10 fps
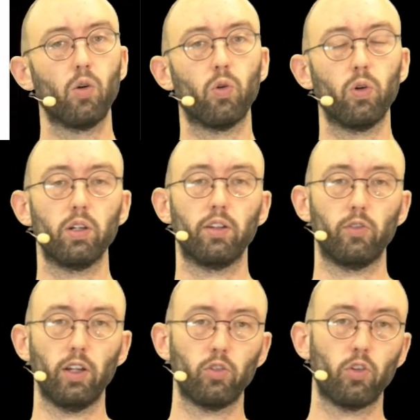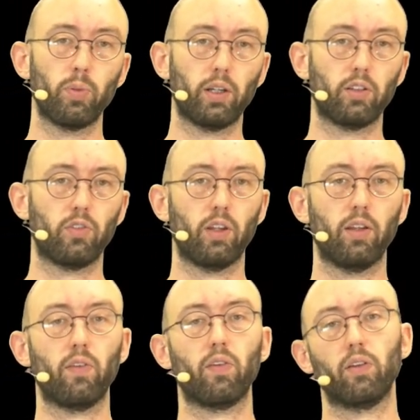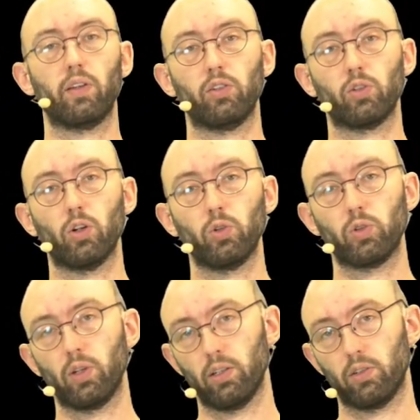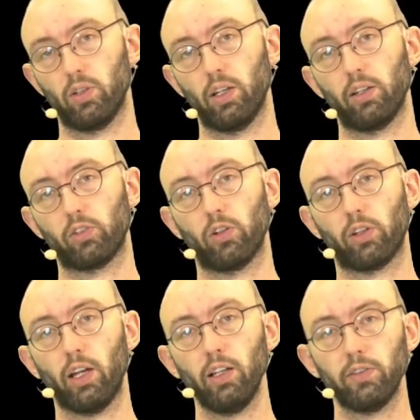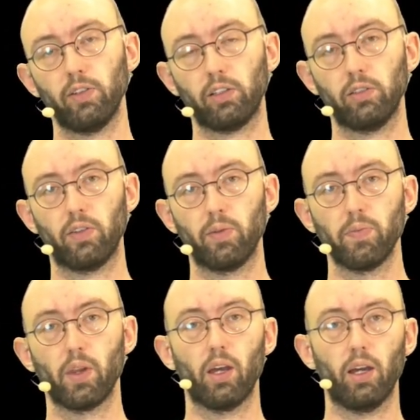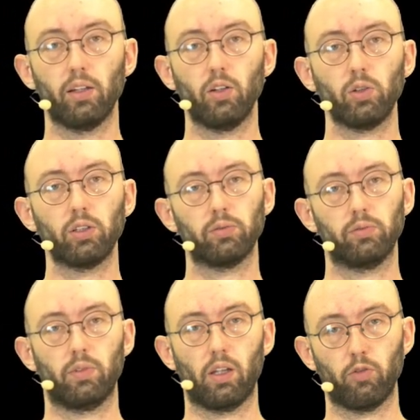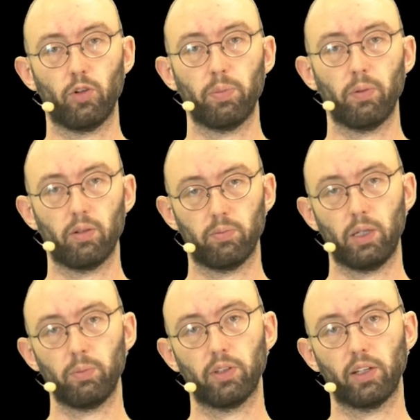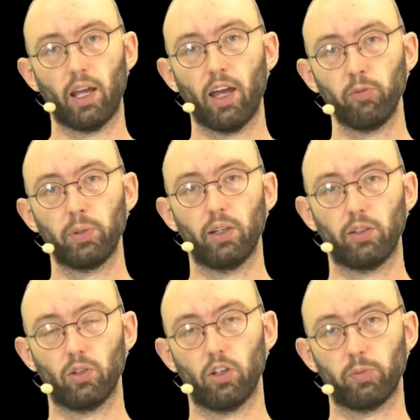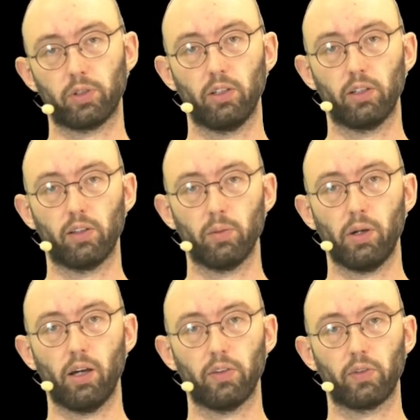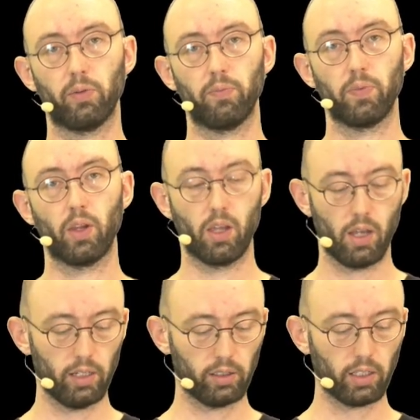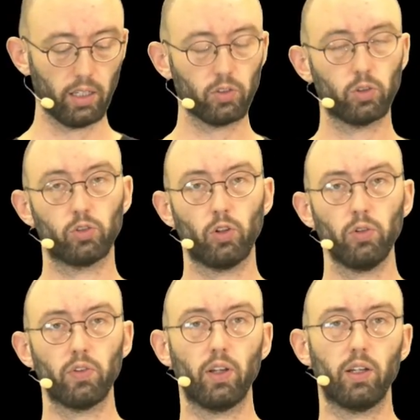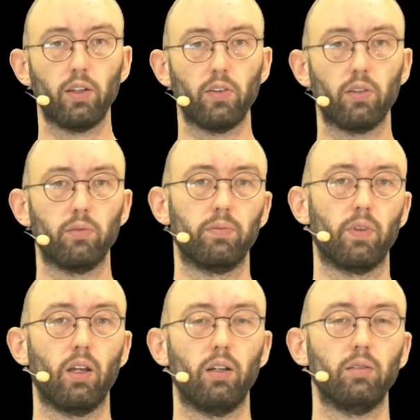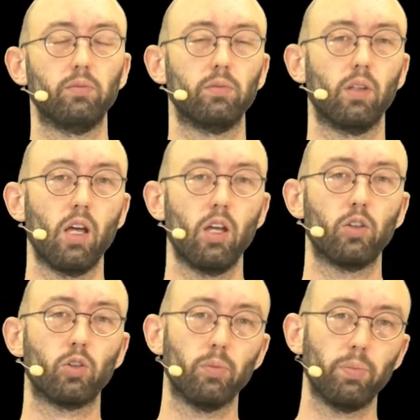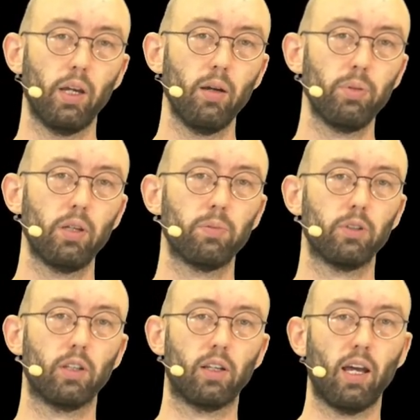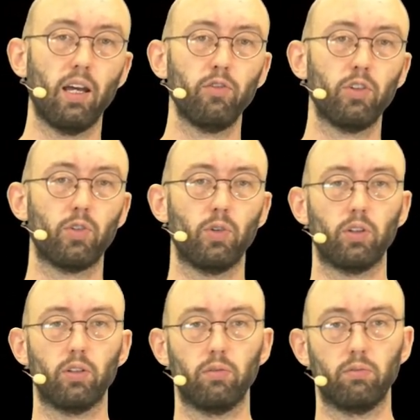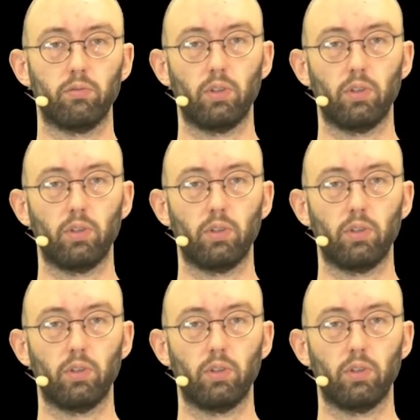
or in a retrospective sense, that you go to your electronic health records and look for people that have been at your hospital in the past. And in case control studies, you compare people that have a certain